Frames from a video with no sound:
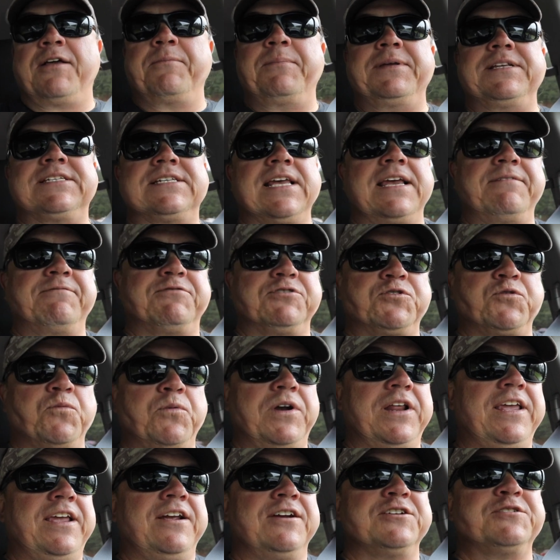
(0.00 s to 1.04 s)
I've been saying for
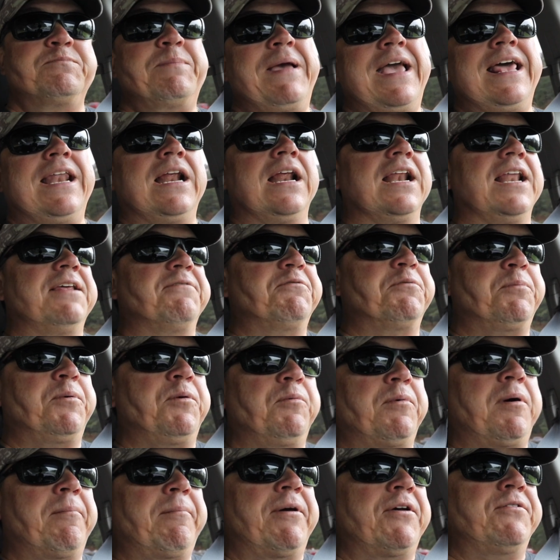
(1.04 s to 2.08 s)
20 years, man, I'd love to pull
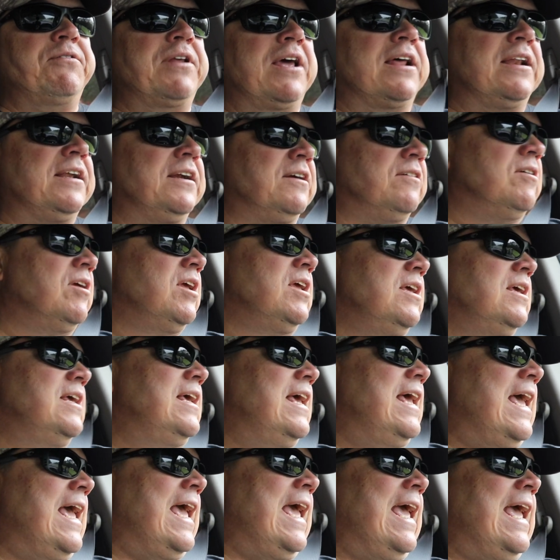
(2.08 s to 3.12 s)
my boat down here.
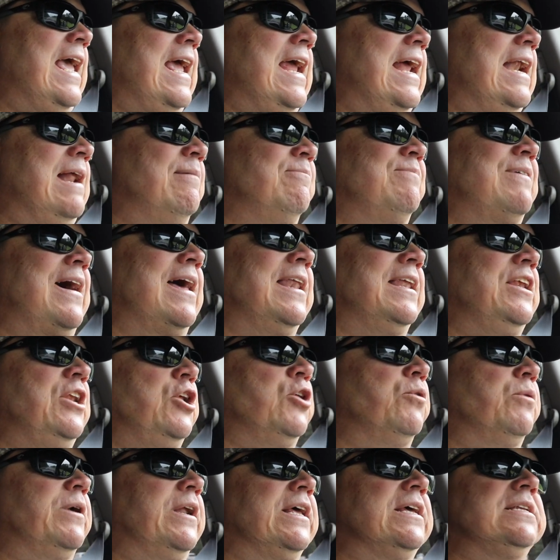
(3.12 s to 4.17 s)
And I'm finally
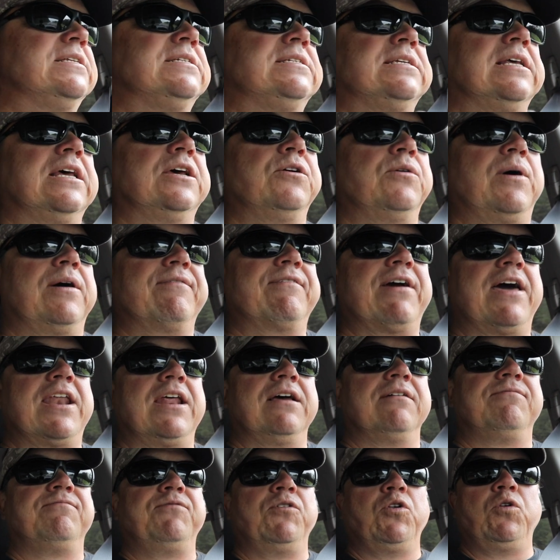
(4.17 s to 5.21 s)
doing it. So I've got
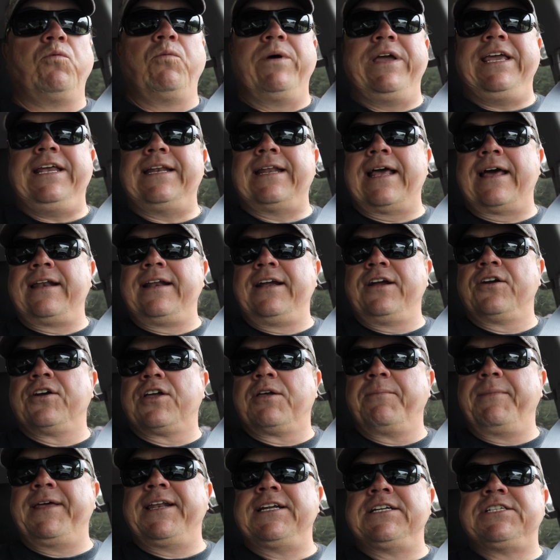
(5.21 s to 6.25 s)
a full week down here
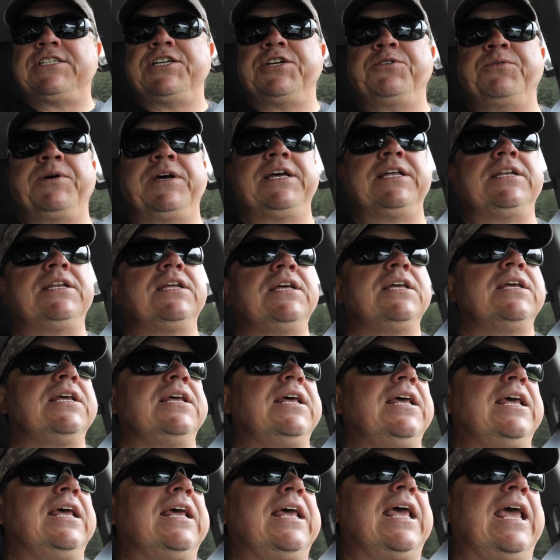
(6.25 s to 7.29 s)
committed to it
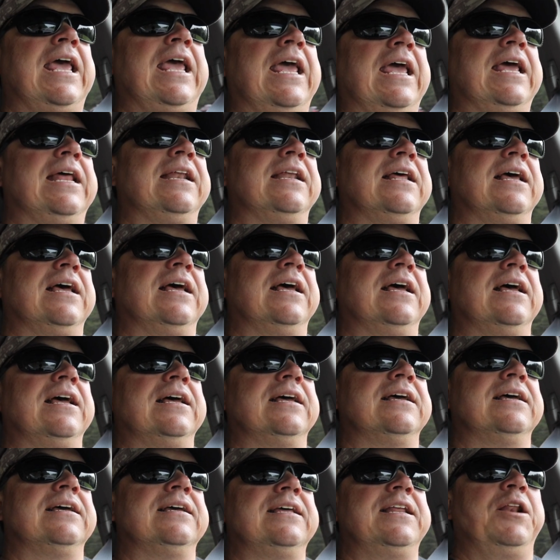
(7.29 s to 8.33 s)
and
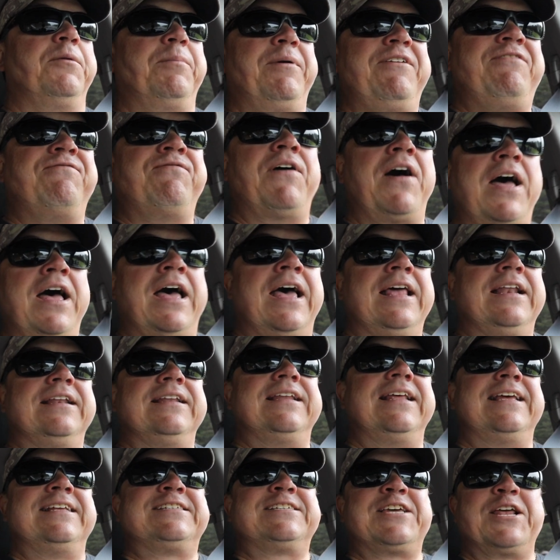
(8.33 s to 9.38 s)
uh, it'll be fun.
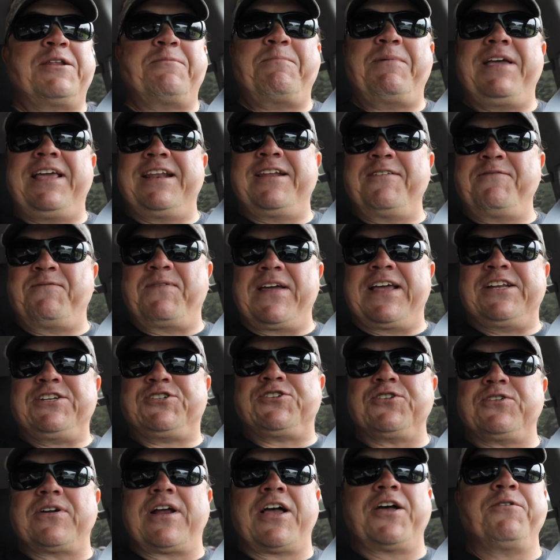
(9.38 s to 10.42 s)
It's going to be an
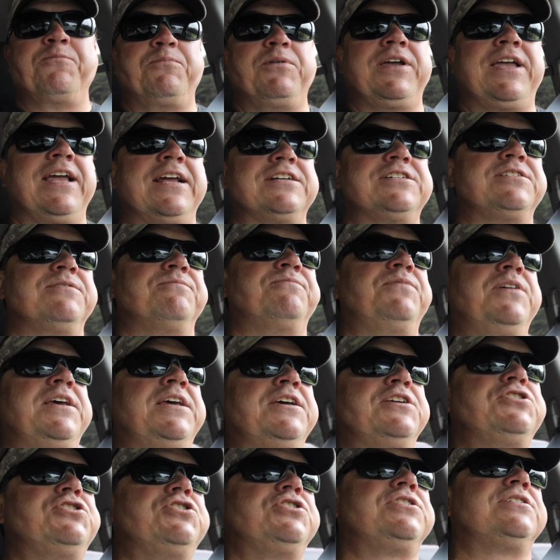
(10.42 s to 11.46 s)
adventure. I hope we catch some
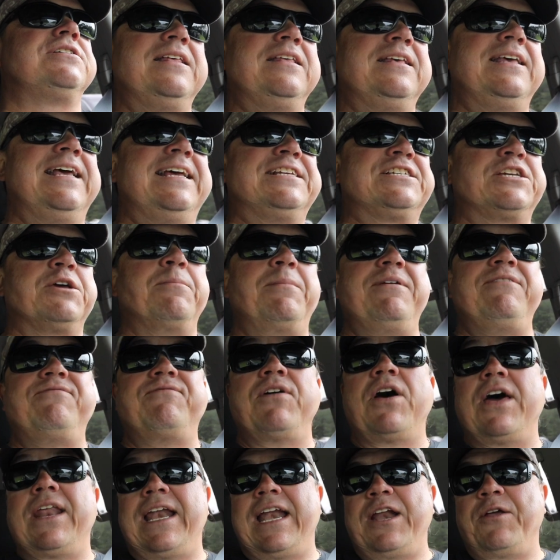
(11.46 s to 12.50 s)
fish. It's going to be
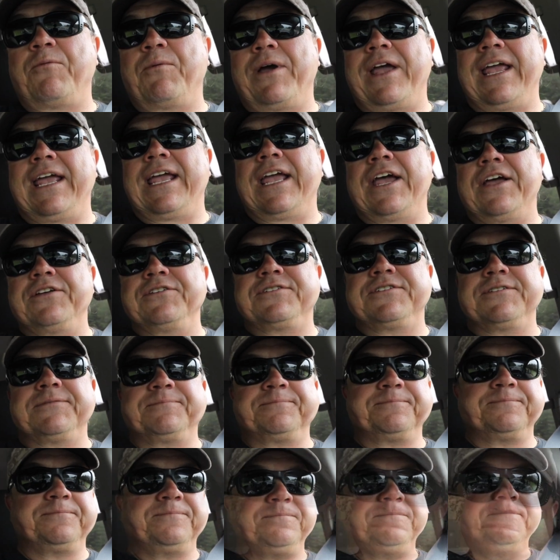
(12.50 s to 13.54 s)
fun anyway it goes.
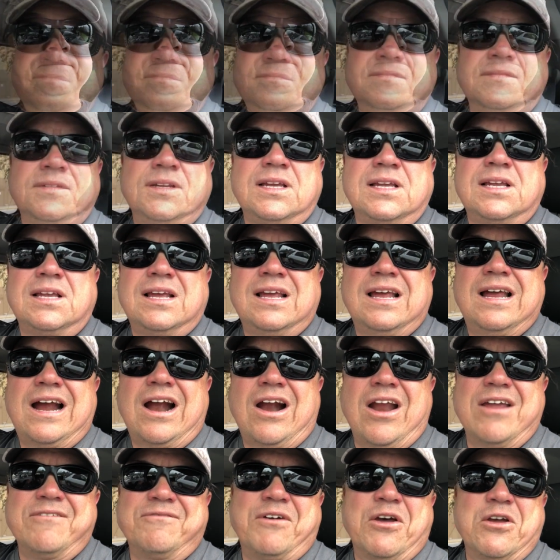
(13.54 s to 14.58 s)
All
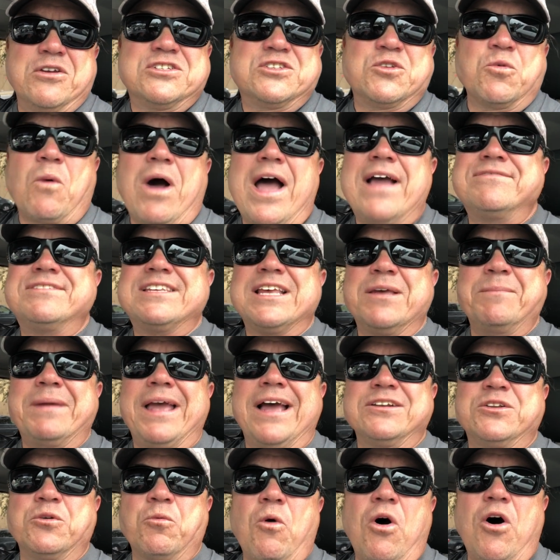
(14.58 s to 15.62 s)
right, folks, the wife sent me
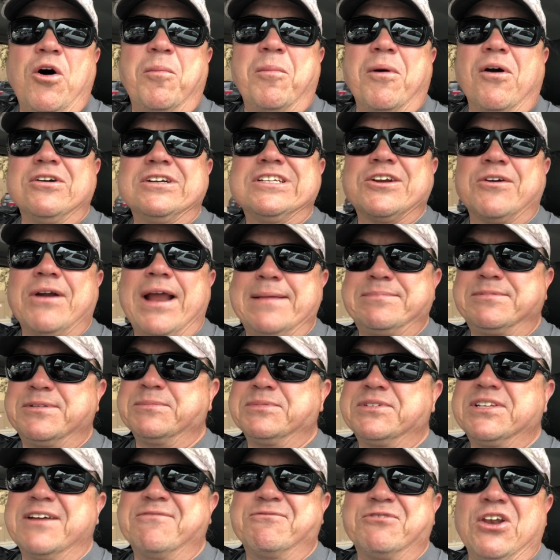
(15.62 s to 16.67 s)
out to Walmart to grab
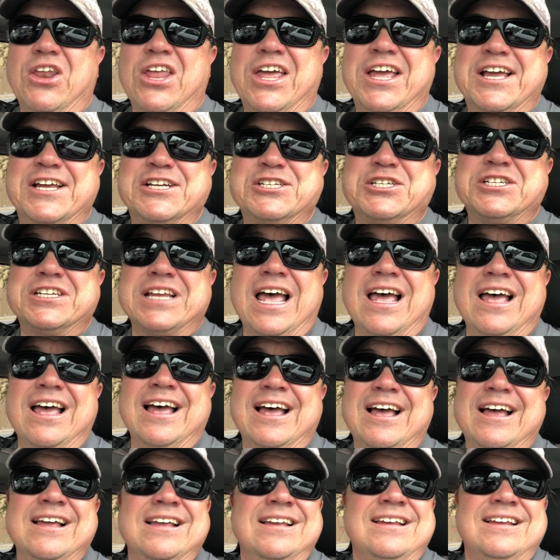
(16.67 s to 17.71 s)
some stuff for lunch.
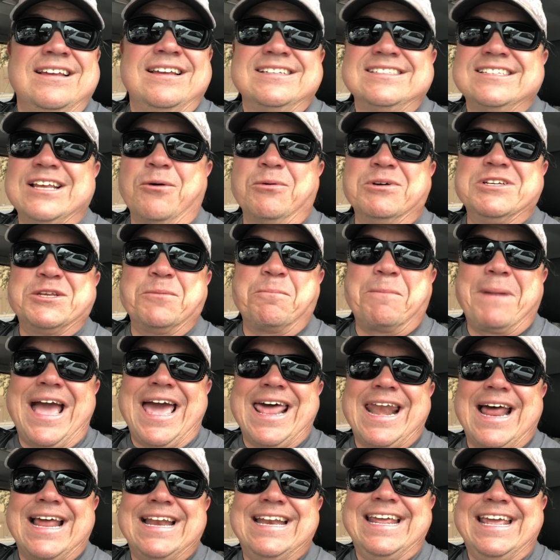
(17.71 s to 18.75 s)
Uh, it's always a
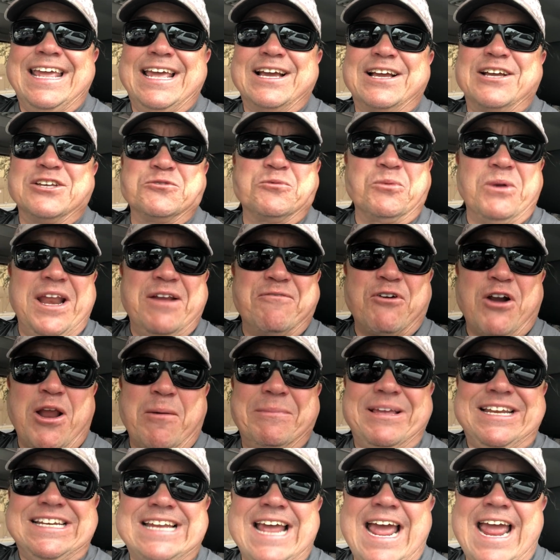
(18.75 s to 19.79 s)
bad idea because whenever
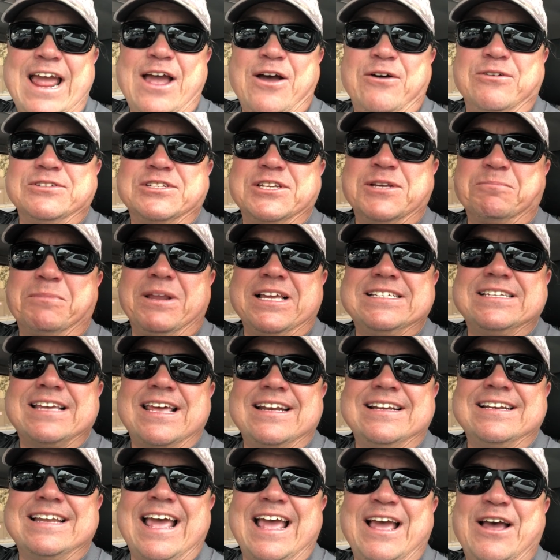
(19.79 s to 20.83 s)
I'm in town, someplace
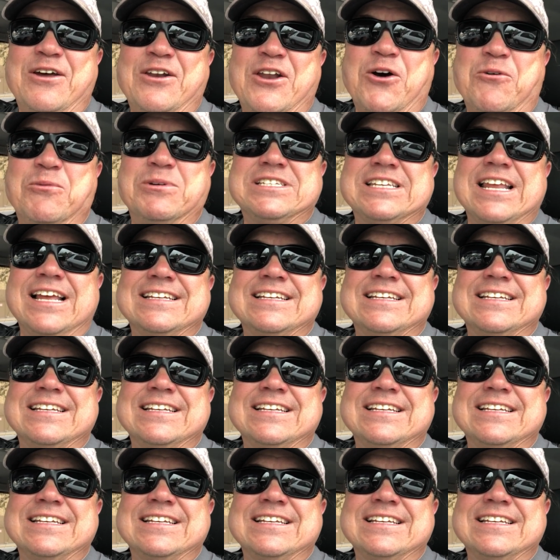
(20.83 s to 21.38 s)
out of town, I always